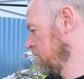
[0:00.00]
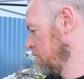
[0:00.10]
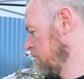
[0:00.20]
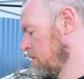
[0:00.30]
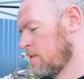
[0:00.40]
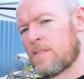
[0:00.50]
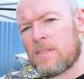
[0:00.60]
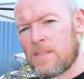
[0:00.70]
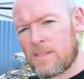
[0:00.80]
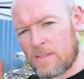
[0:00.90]
Well, put it
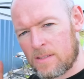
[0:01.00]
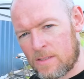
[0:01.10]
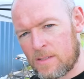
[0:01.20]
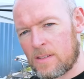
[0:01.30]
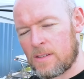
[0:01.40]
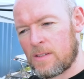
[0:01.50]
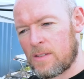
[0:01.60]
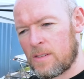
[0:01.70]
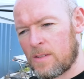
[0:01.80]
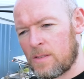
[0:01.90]
on, we don't know if it
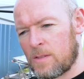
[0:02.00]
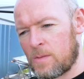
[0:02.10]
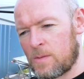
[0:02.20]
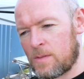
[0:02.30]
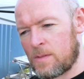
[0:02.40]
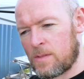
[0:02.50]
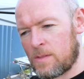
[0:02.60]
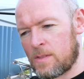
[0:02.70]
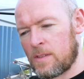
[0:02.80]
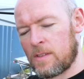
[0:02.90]
works yet.
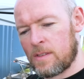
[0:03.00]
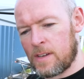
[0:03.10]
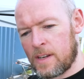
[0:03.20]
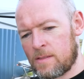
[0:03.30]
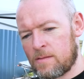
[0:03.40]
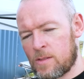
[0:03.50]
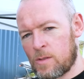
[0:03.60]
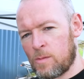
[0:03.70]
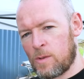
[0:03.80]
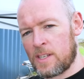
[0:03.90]
Yeah,
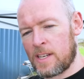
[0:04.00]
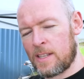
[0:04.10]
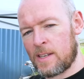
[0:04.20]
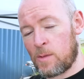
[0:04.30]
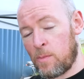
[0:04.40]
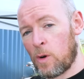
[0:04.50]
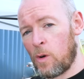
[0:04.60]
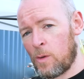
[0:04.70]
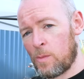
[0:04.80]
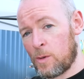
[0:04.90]
so what he said there is we put it
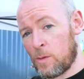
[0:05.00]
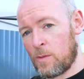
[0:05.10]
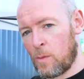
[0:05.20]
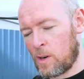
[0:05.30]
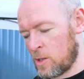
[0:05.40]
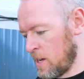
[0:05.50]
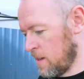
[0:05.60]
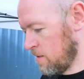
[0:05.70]
on, we don't know if it works yet.